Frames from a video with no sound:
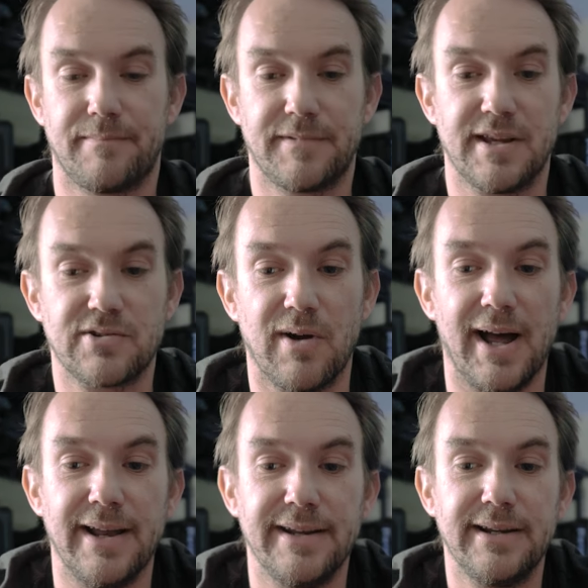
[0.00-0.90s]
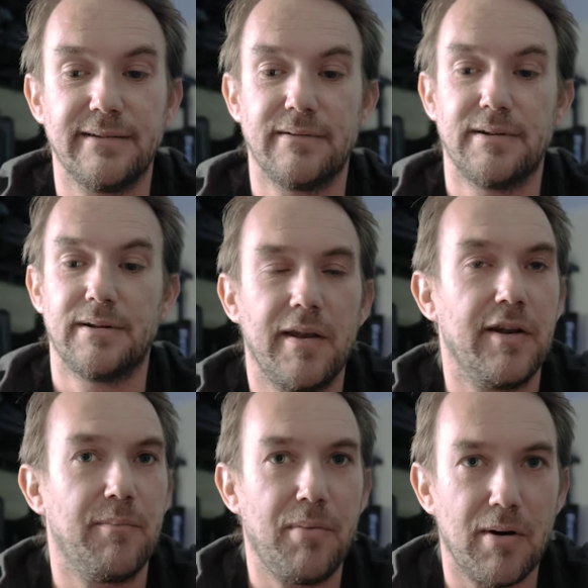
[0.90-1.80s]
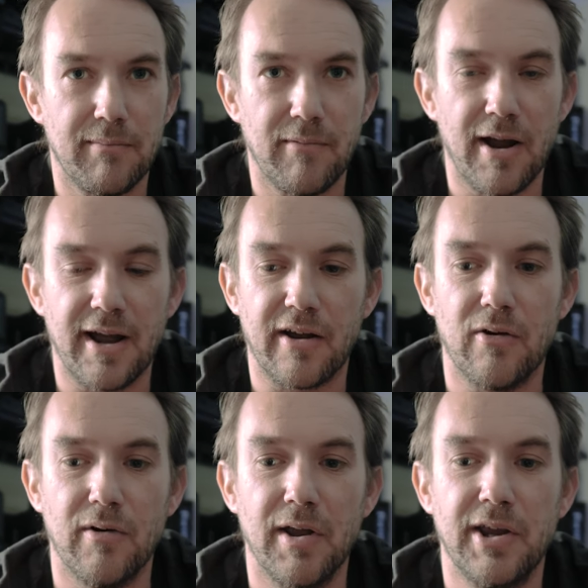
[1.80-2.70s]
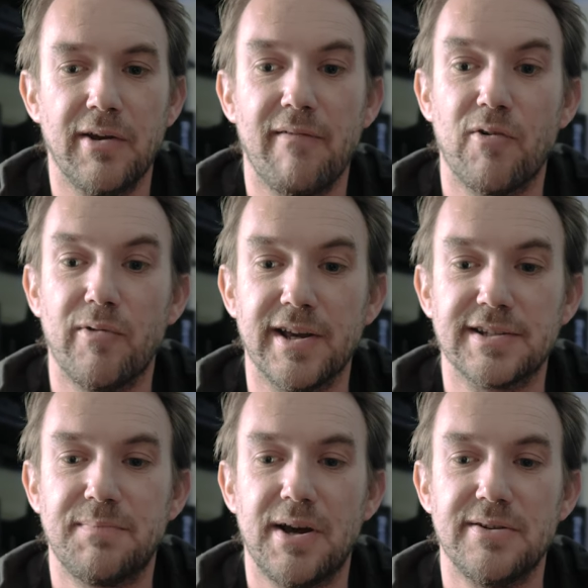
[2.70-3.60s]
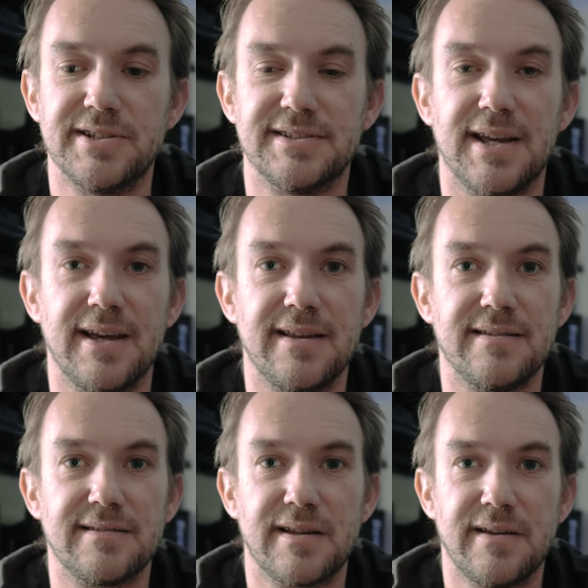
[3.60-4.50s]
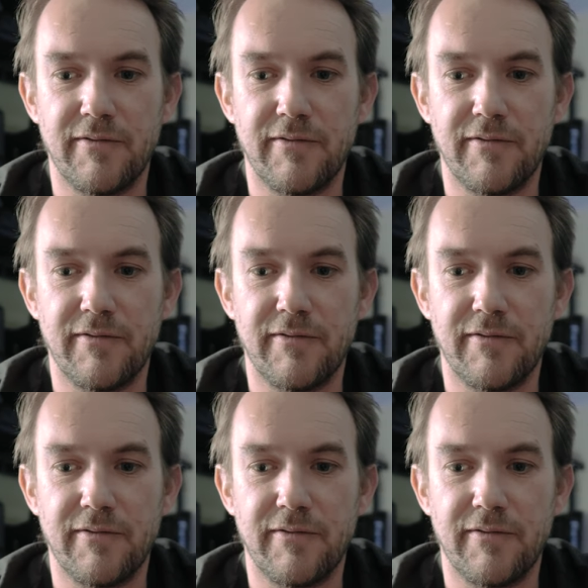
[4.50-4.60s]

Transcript: So that's quite handy. And then the bottom right hand corner you have all the exposure settings.